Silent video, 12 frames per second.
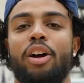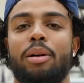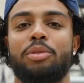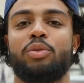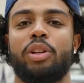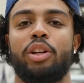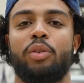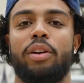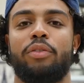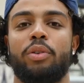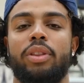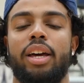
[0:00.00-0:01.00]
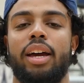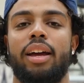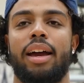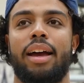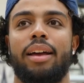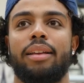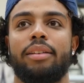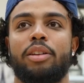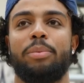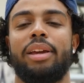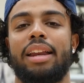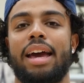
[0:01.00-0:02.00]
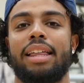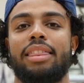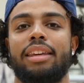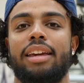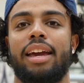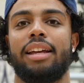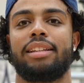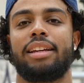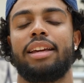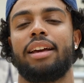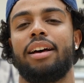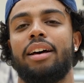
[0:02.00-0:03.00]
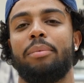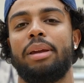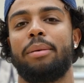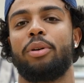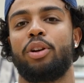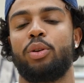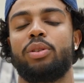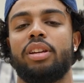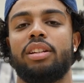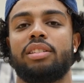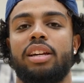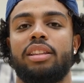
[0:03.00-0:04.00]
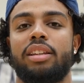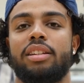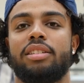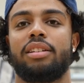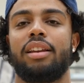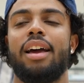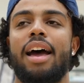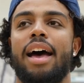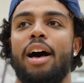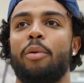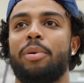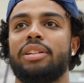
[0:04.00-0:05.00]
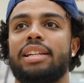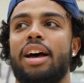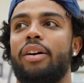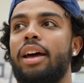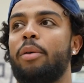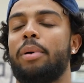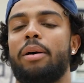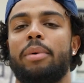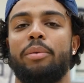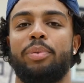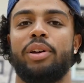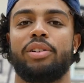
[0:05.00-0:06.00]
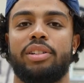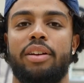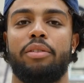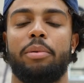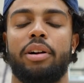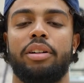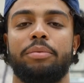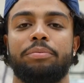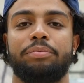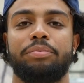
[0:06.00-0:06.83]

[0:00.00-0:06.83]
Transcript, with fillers: know, I'm just really grateful that to be an athlete and to get, uh, be able to do things like this and help us out out and help out my peers and everybody.